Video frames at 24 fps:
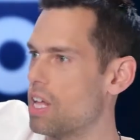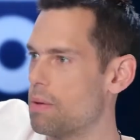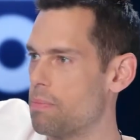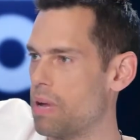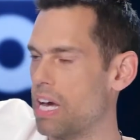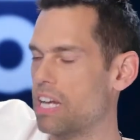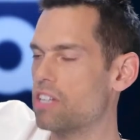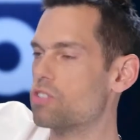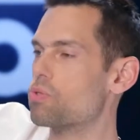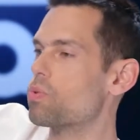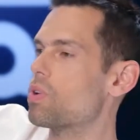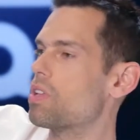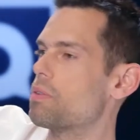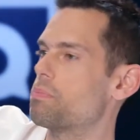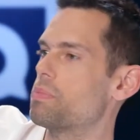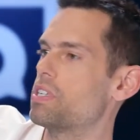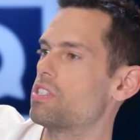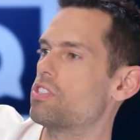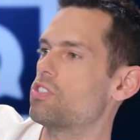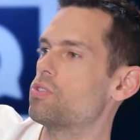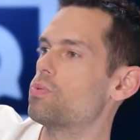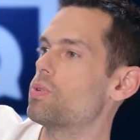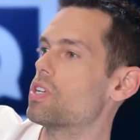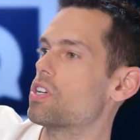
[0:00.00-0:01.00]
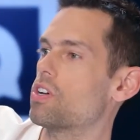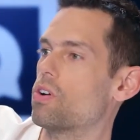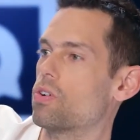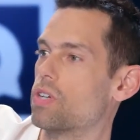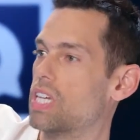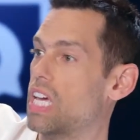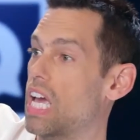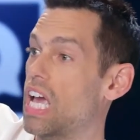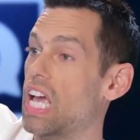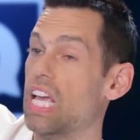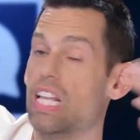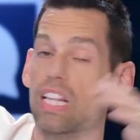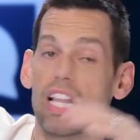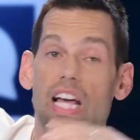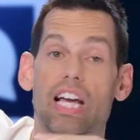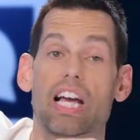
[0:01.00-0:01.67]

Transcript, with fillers: I might as well have been doing cocaine.